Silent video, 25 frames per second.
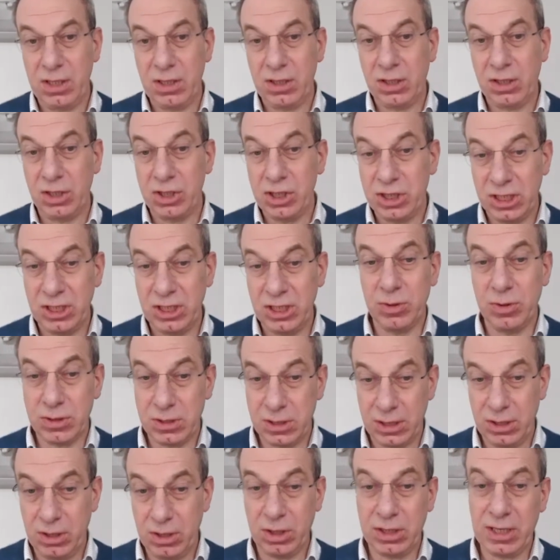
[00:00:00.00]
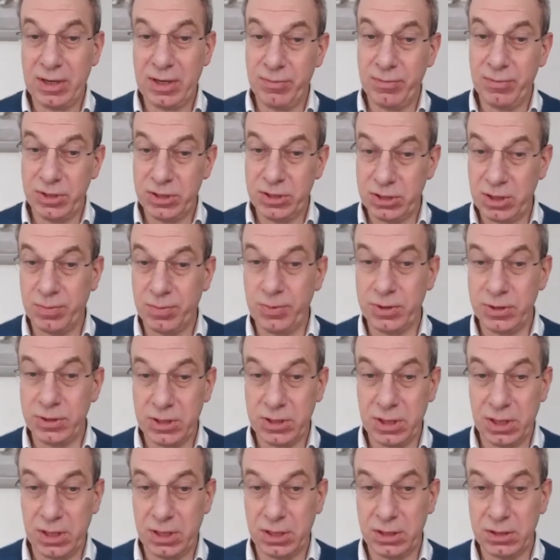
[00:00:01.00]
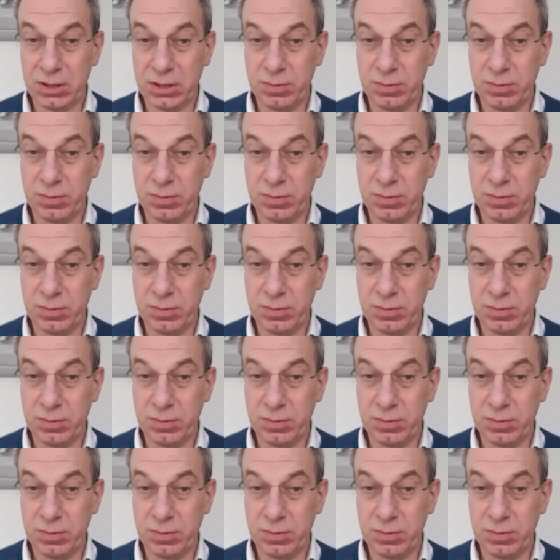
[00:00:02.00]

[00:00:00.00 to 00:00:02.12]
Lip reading: continuously, or can we stop and start?